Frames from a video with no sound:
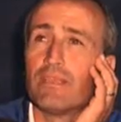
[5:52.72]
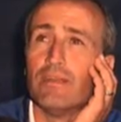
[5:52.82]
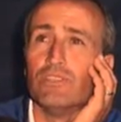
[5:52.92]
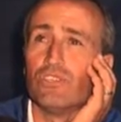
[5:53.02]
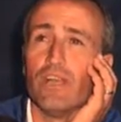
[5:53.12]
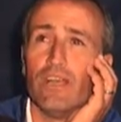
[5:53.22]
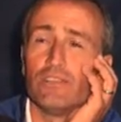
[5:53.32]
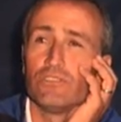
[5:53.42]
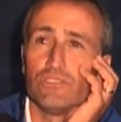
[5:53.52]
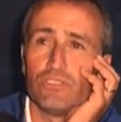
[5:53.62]
because
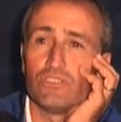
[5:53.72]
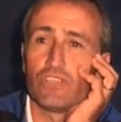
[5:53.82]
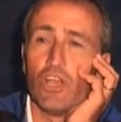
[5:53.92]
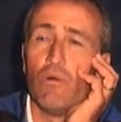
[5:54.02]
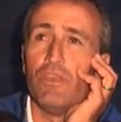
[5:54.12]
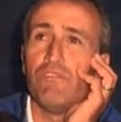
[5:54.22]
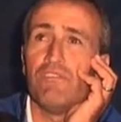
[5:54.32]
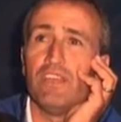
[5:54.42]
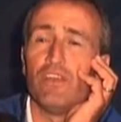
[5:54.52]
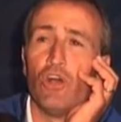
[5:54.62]
uh, to go
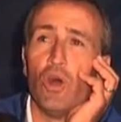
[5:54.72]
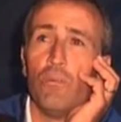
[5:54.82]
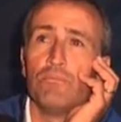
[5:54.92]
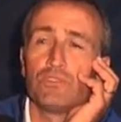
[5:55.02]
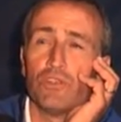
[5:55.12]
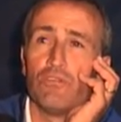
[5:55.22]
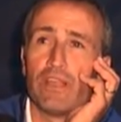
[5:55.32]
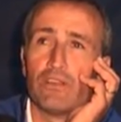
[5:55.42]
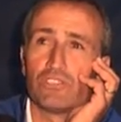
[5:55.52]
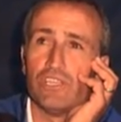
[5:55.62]
undefeated at home during the
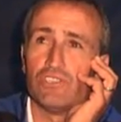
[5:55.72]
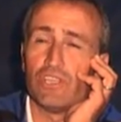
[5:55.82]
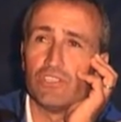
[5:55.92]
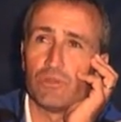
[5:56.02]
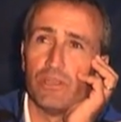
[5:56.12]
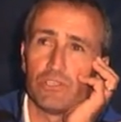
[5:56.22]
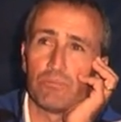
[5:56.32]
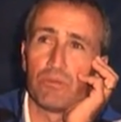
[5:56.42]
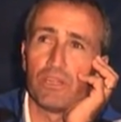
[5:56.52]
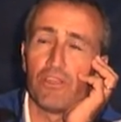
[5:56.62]
regular season is a,
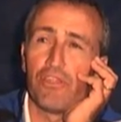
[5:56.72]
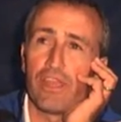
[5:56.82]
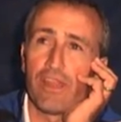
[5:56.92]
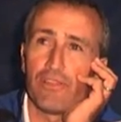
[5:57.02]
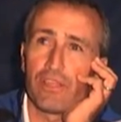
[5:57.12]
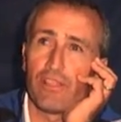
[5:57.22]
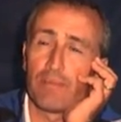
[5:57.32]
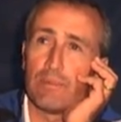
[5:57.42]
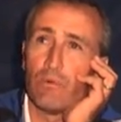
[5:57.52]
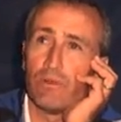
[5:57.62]
is a pretty good thing. I don't think a
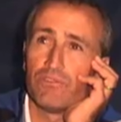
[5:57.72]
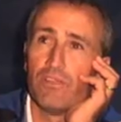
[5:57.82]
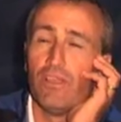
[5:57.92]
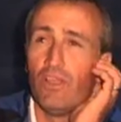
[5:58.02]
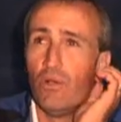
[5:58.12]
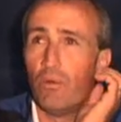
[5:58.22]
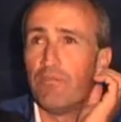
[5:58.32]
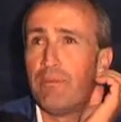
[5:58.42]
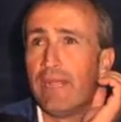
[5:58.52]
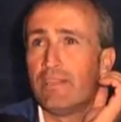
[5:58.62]
lot of people would have
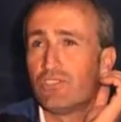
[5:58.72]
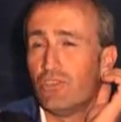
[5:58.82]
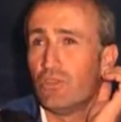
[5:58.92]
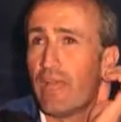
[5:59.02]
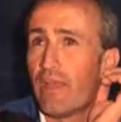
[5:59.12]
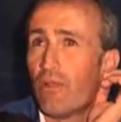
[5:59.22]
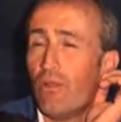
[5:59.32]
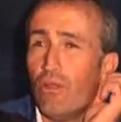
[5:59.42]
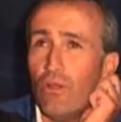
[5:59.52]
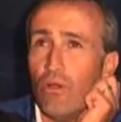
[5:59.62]
would have pegged us to do
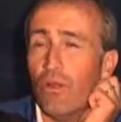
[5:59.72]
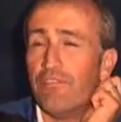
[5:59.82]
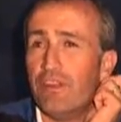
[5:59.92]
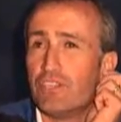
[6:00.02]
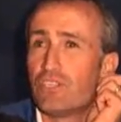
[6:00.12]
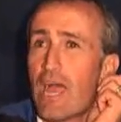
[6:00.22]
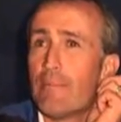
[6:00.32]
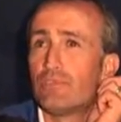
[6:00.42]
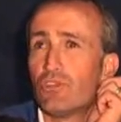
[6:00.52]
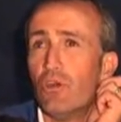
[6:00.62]
that or to finish
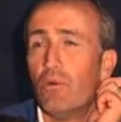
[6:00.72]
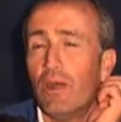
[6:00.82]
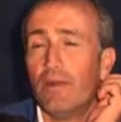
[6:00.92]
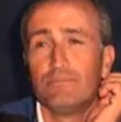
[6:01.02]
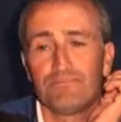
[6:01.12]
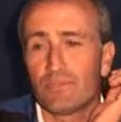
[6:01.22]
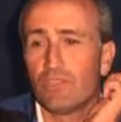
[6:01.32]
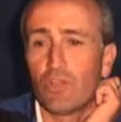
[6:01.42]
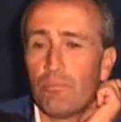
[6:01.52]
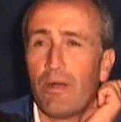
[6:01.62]
top. So uh,
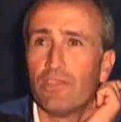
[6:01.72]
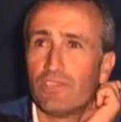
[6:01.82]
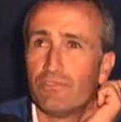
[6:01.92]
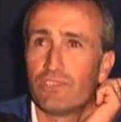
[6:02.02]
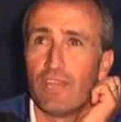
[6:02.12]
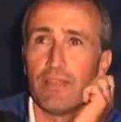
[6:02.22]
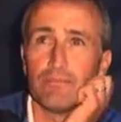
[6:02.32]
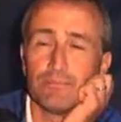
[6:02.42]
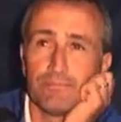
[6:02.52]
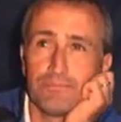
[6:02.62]
it's all positives tonight.